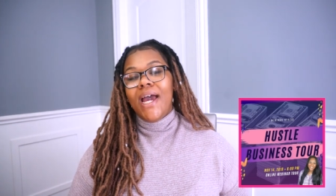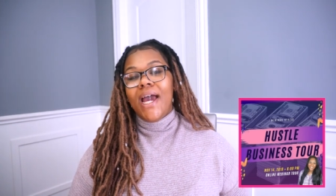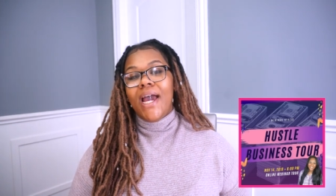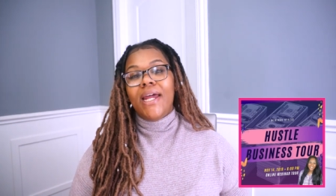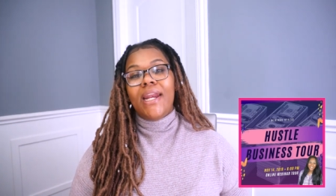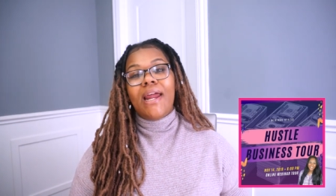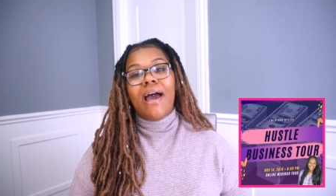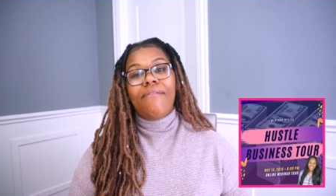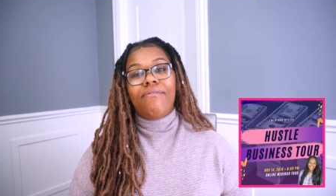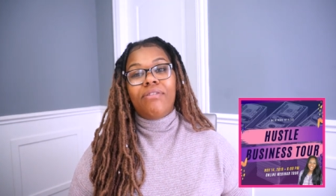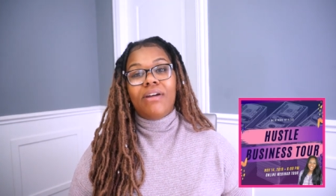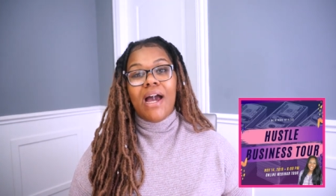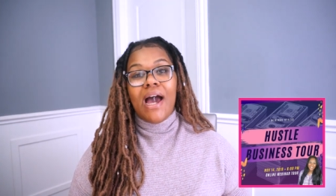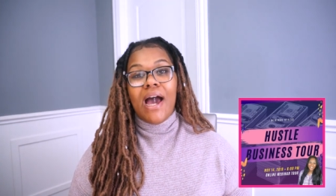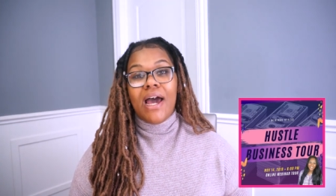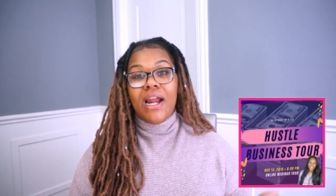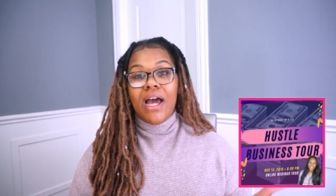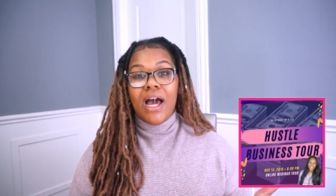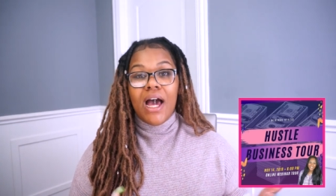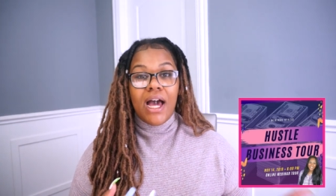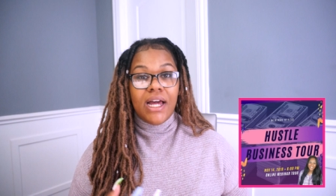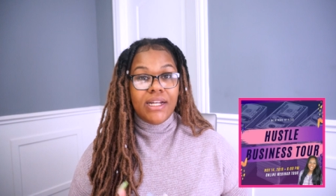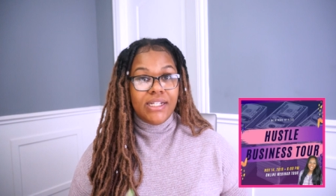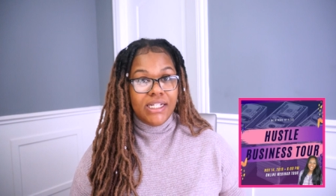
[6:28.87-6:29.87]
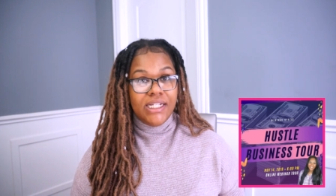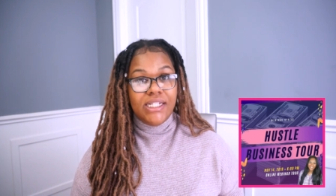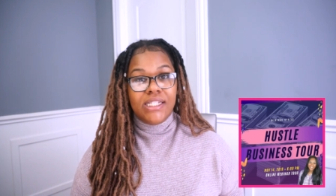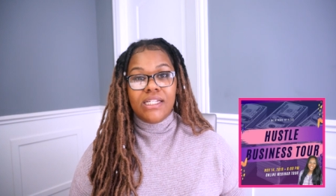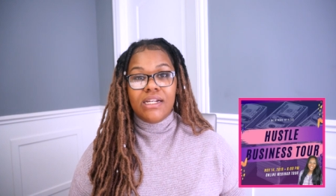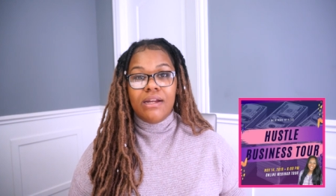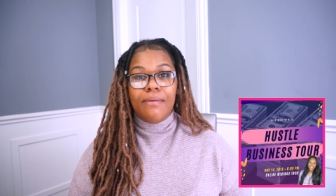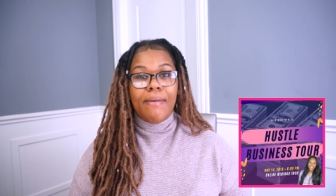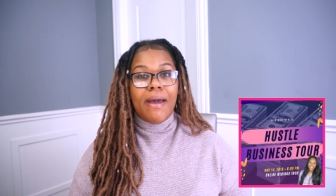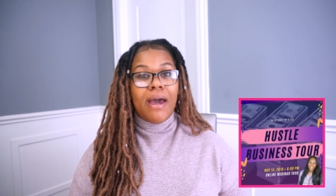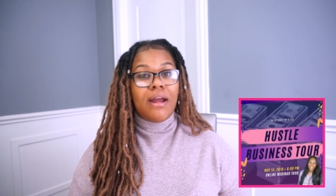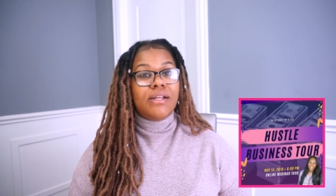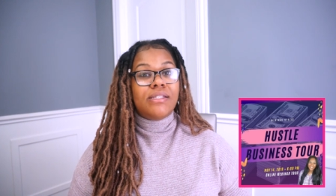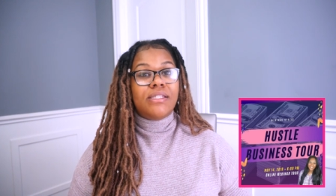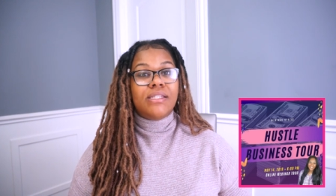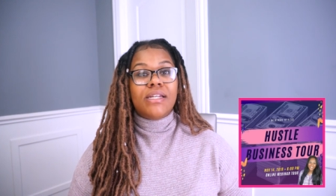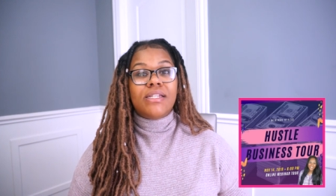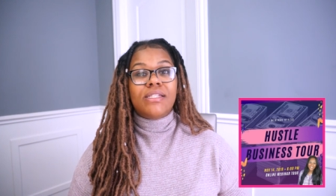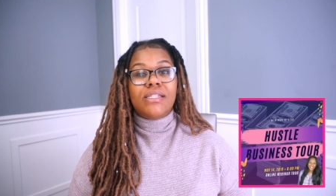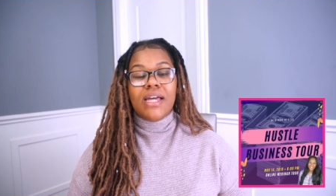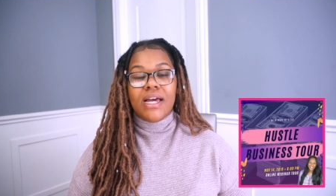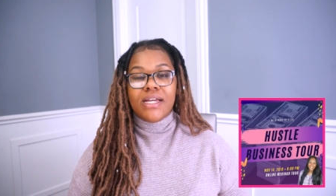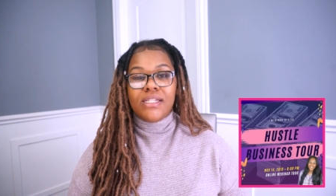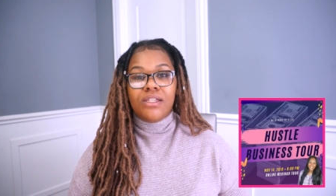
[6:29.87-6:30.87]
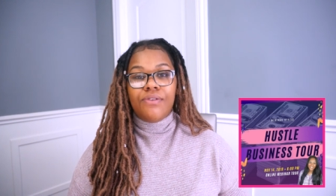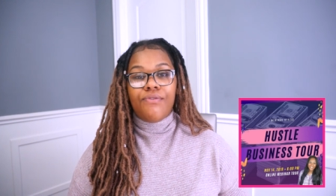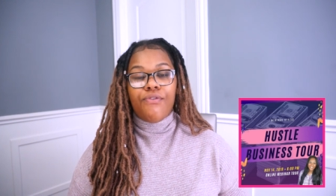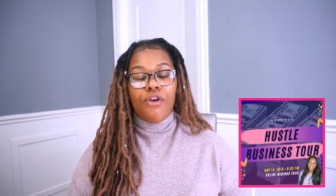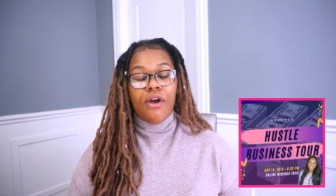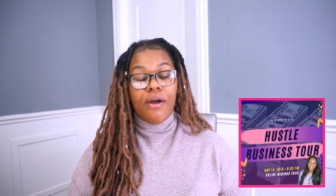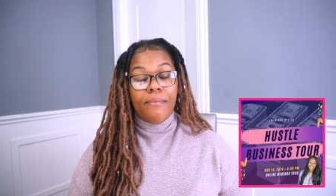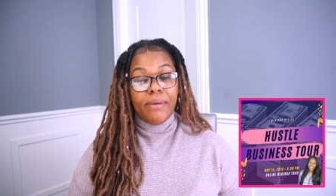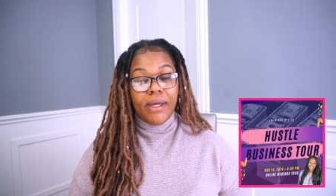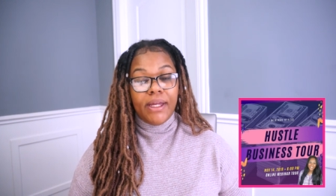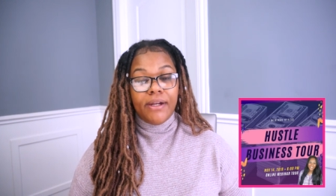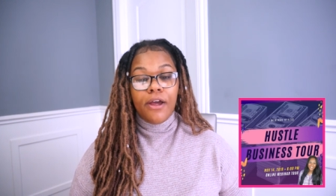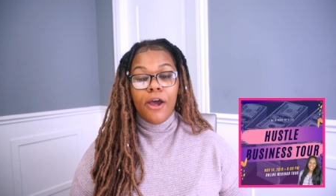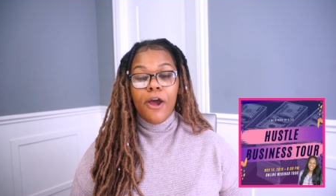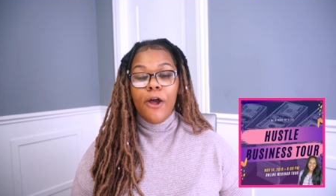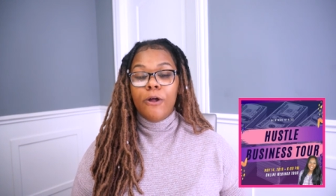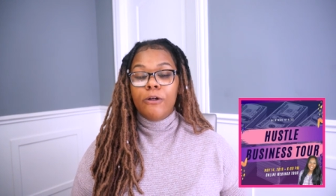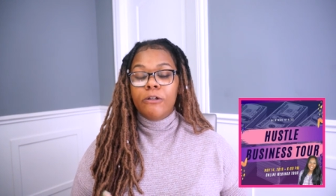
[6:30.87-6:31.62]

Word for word: and I've got a decent amount of success from it.